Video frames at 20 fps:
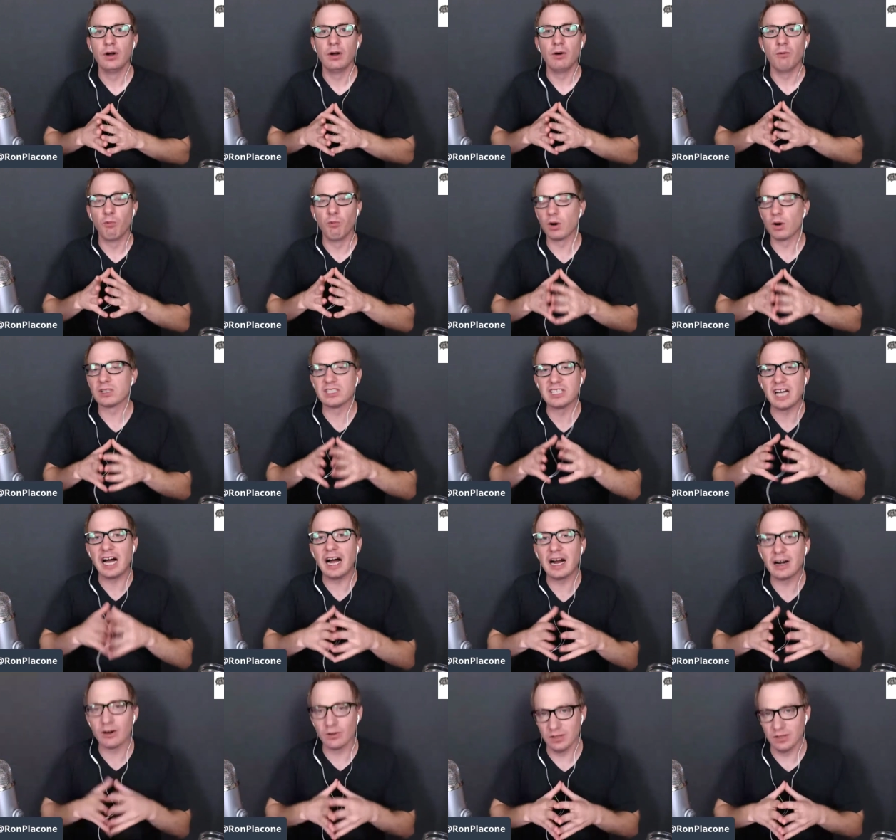worked
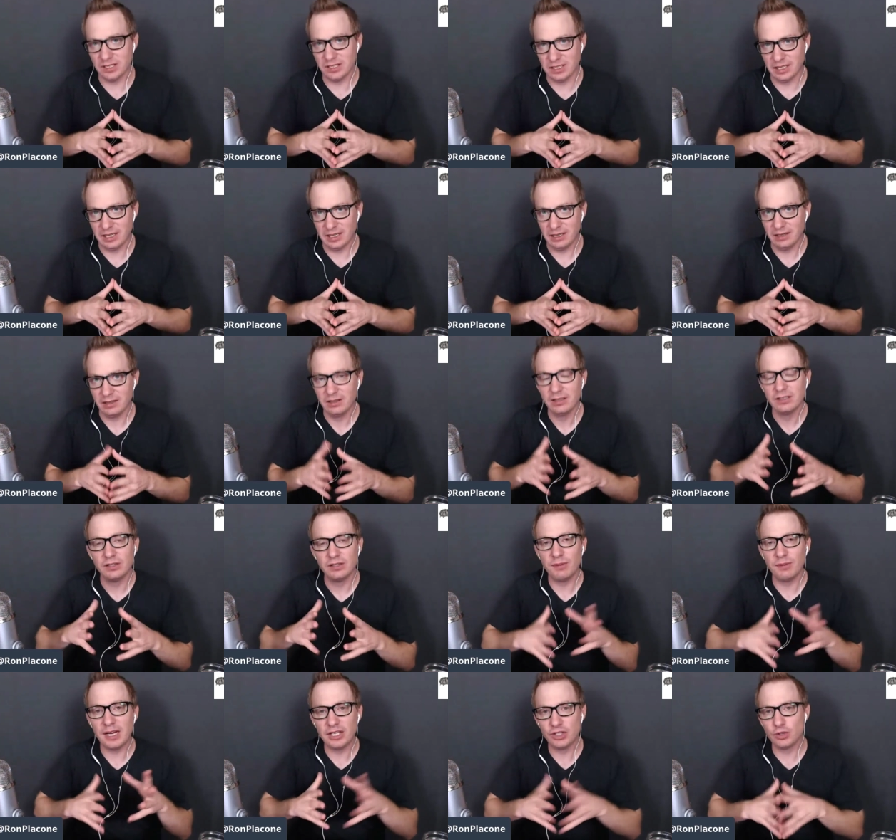tirelessly to
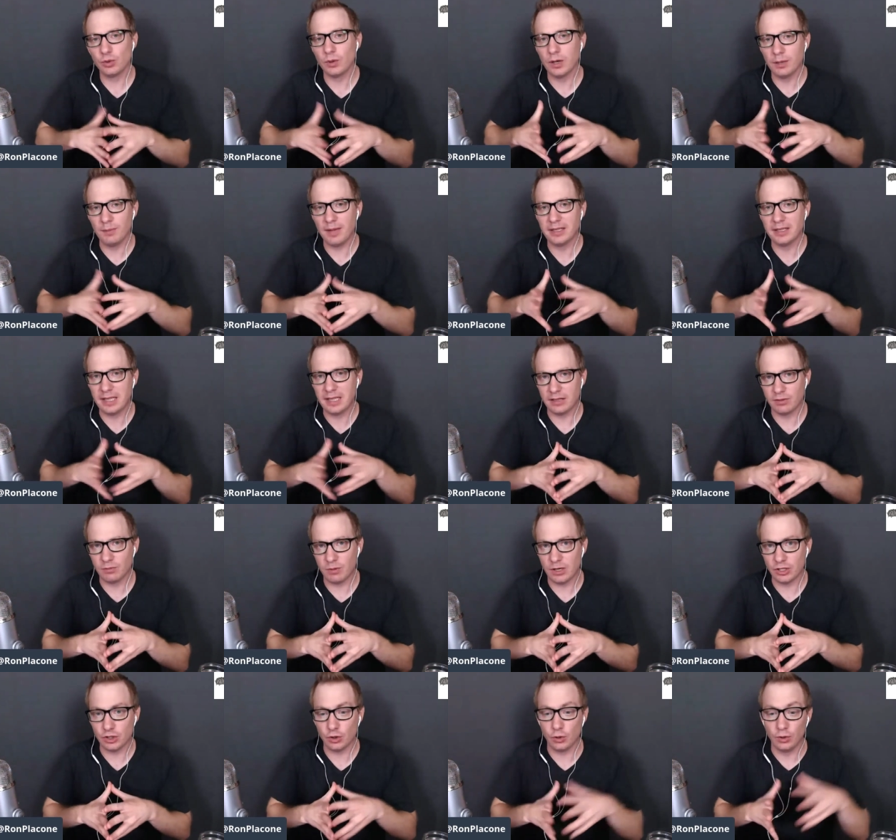make sure he met that
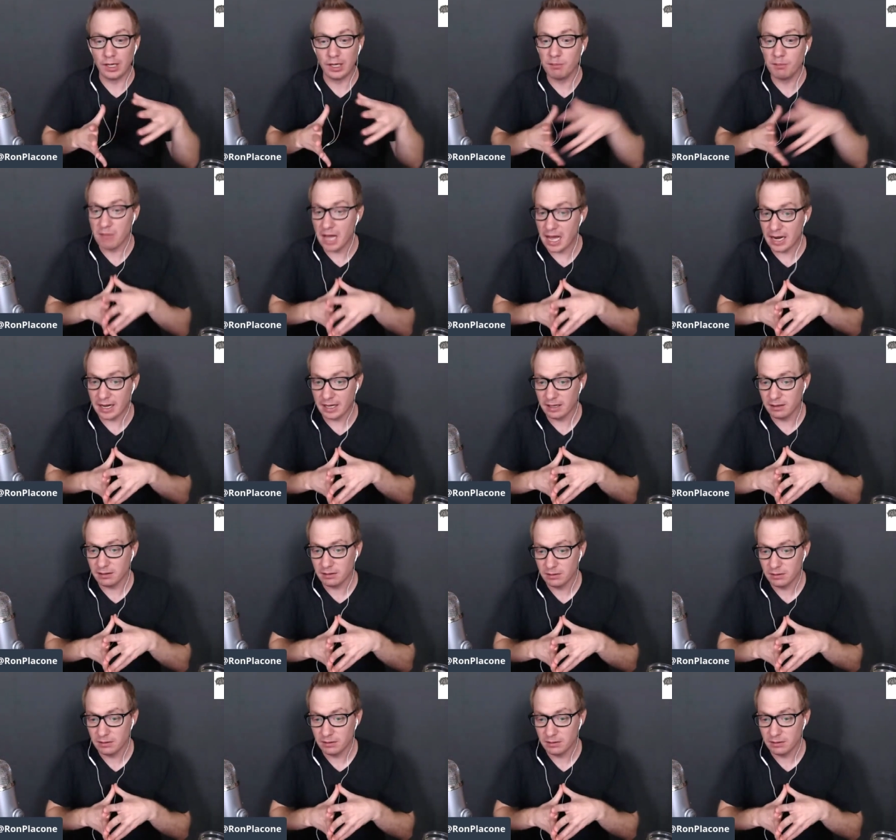threshold. He met it.